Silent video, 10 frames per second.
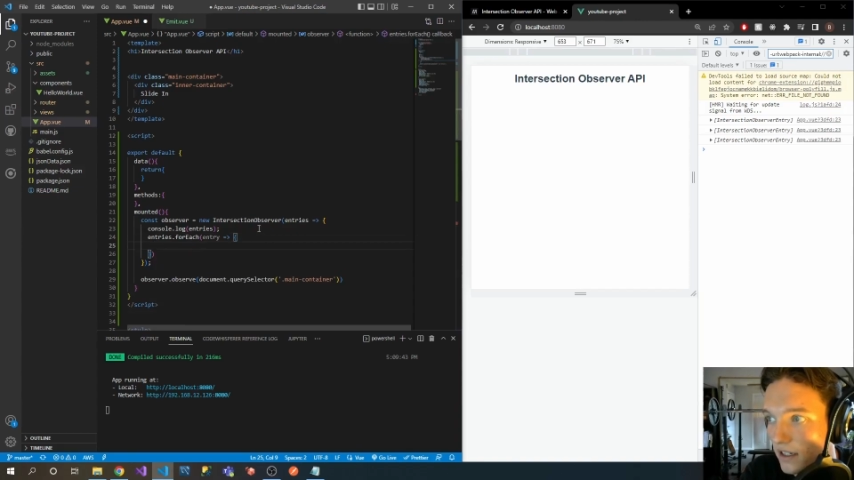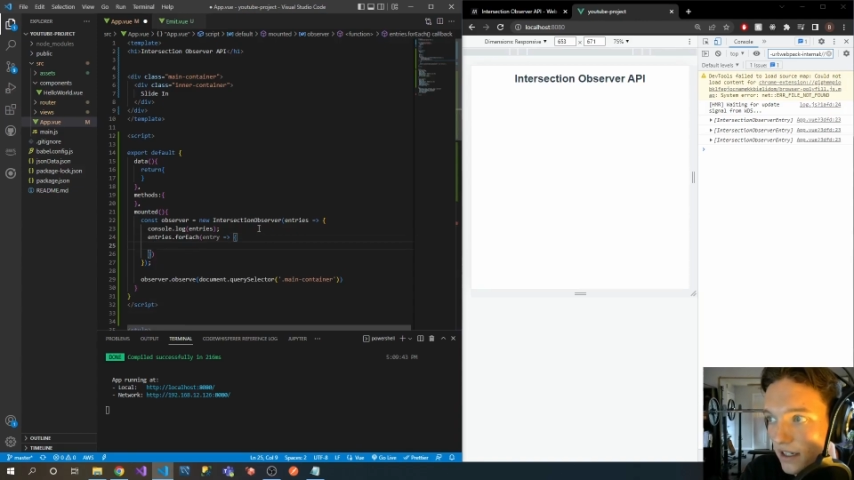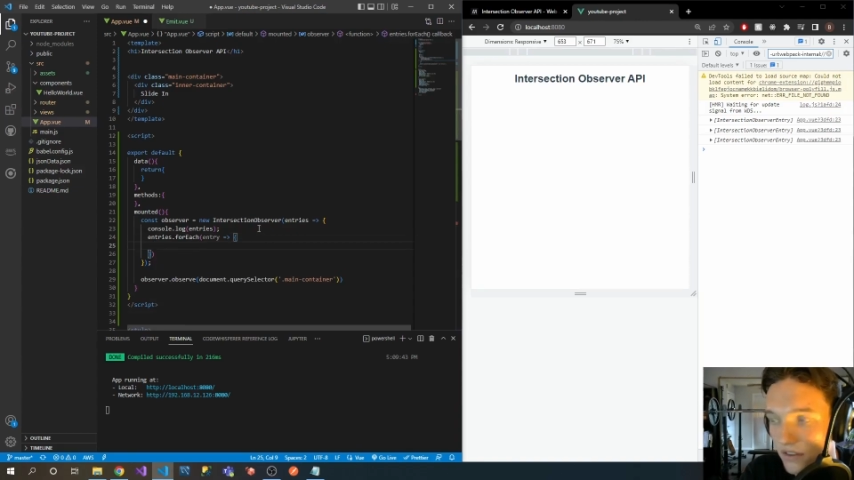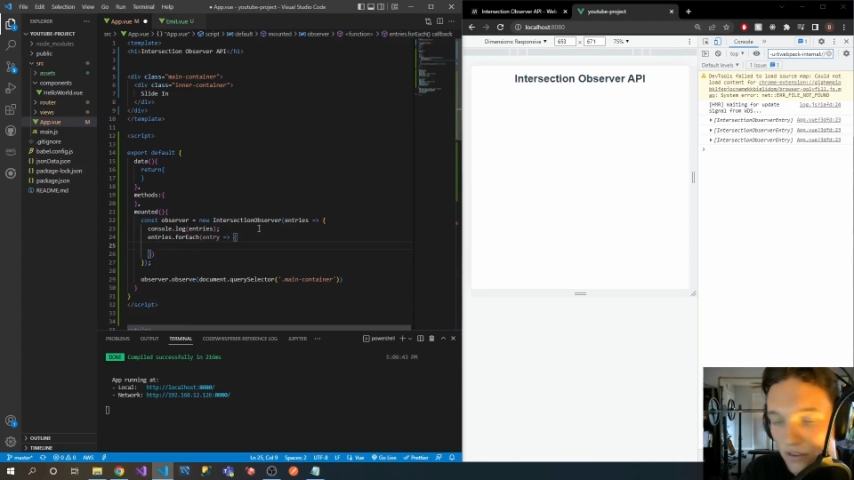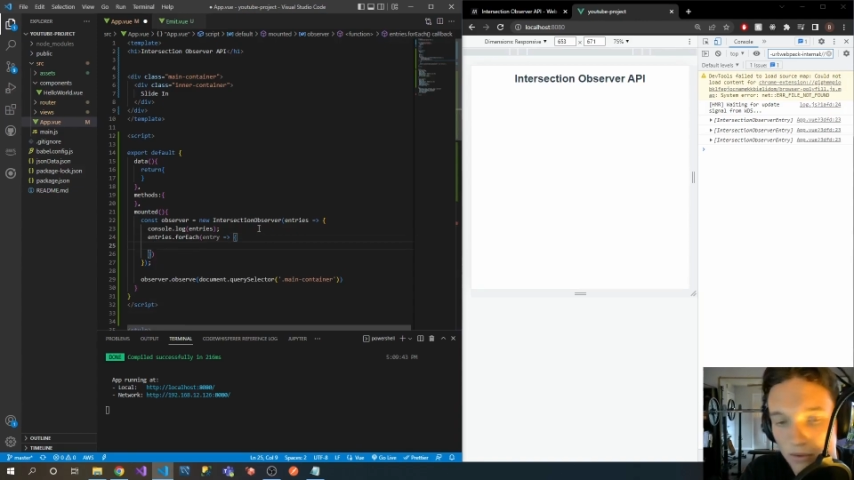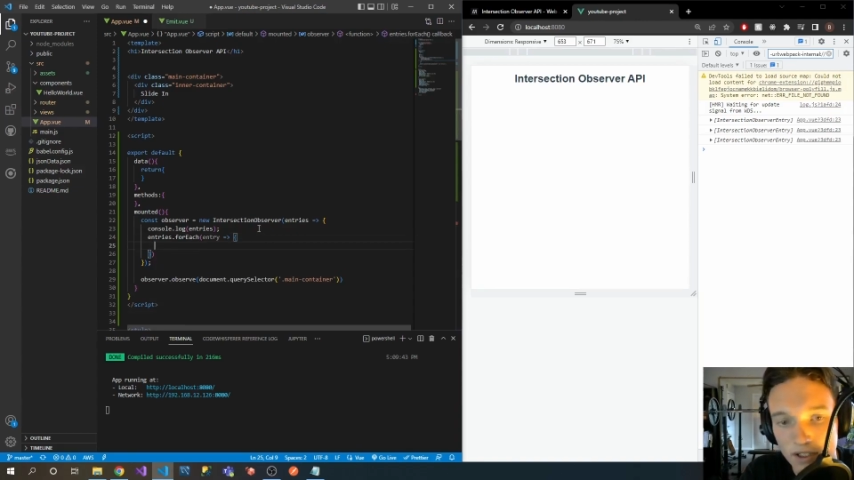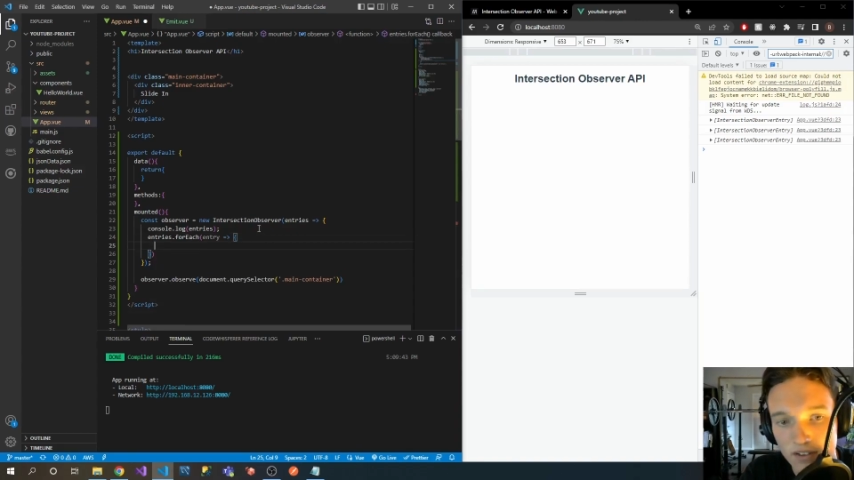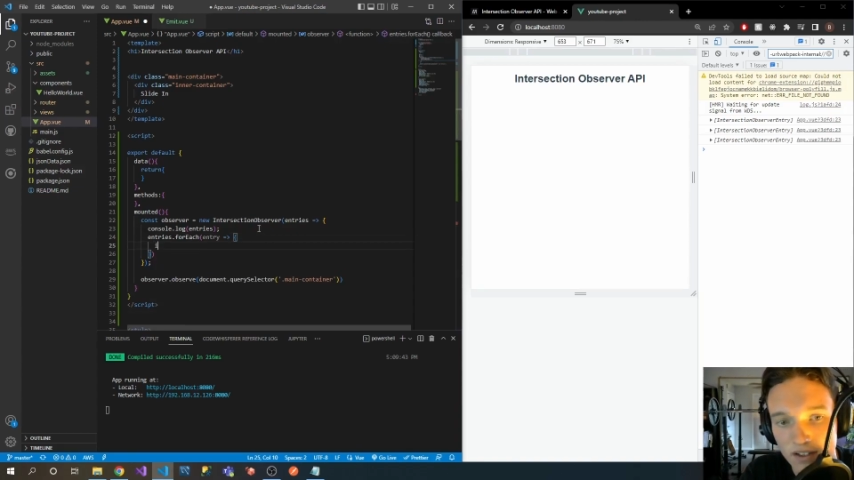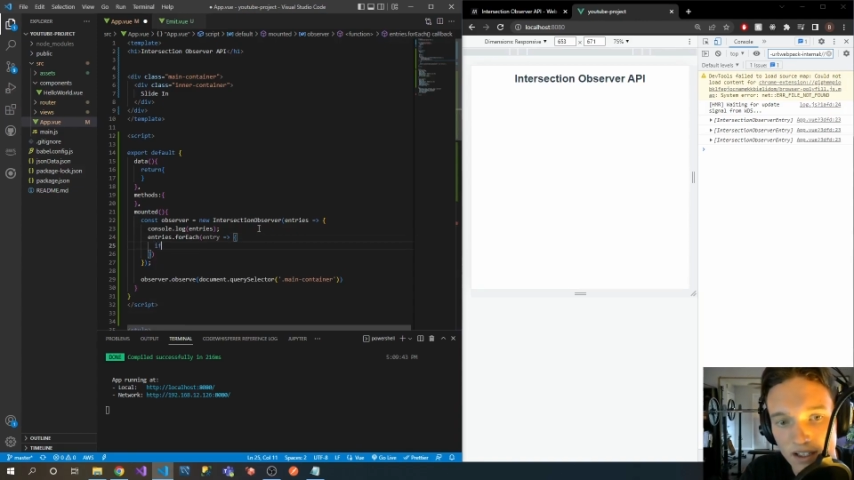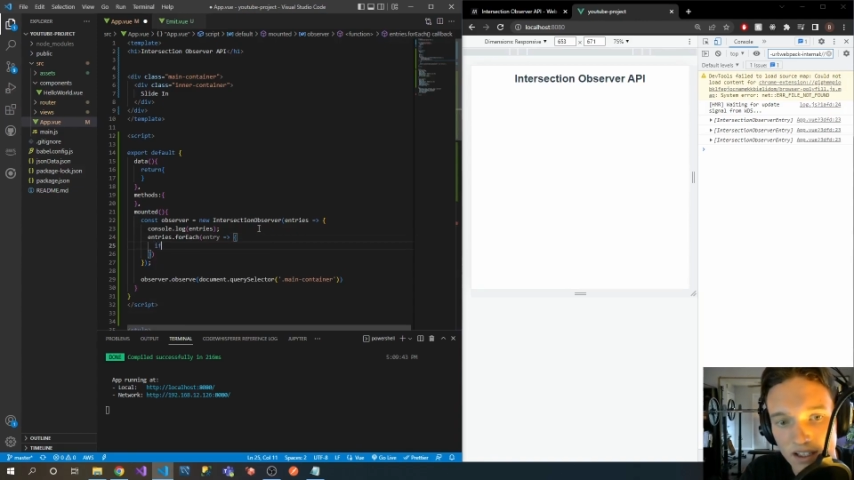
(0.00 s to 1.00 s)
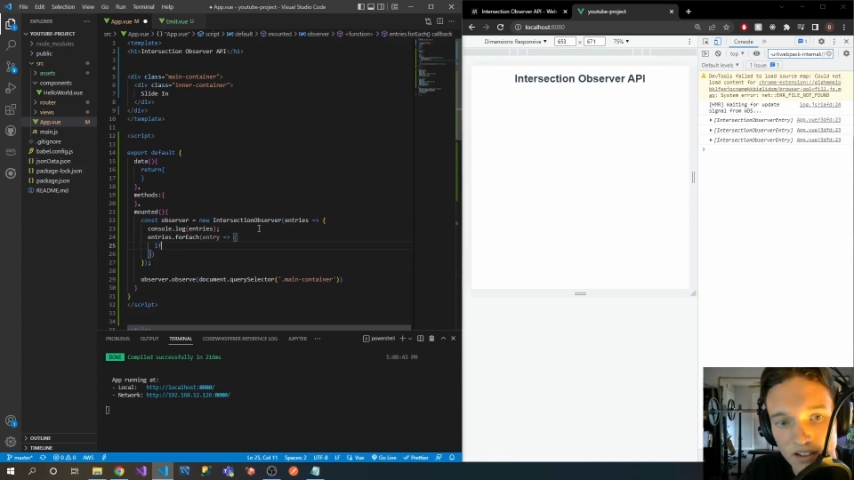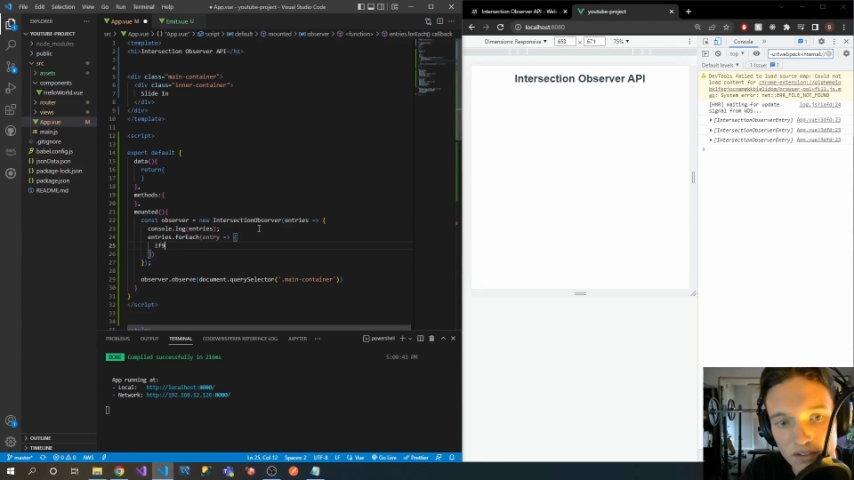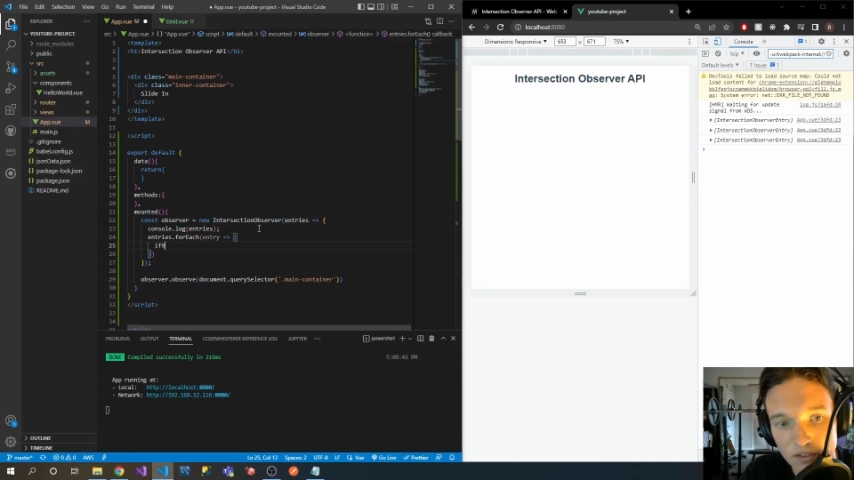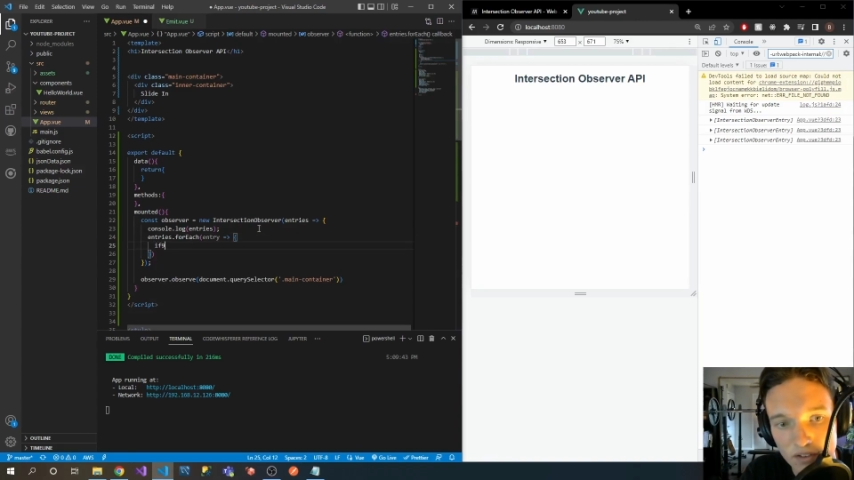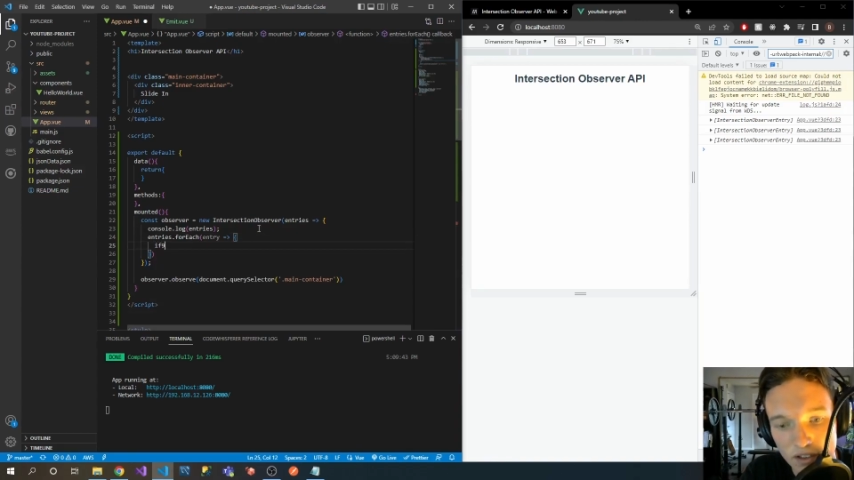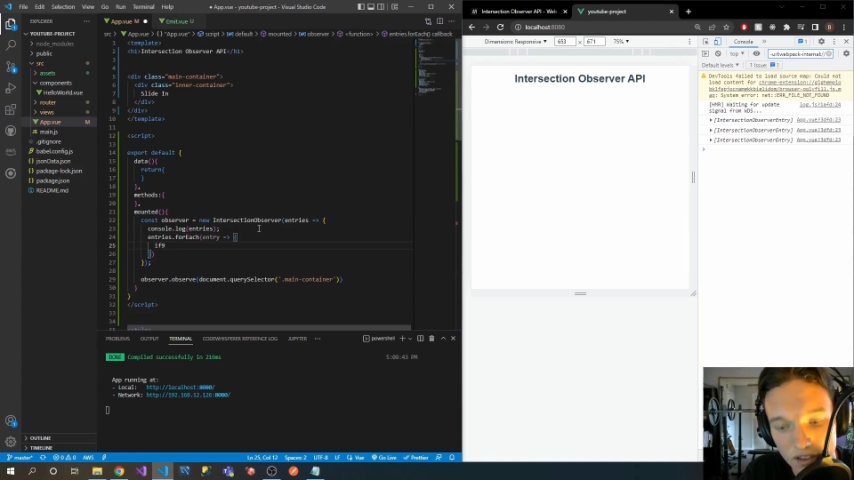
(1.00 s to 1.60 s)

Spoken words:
and so we're going to say if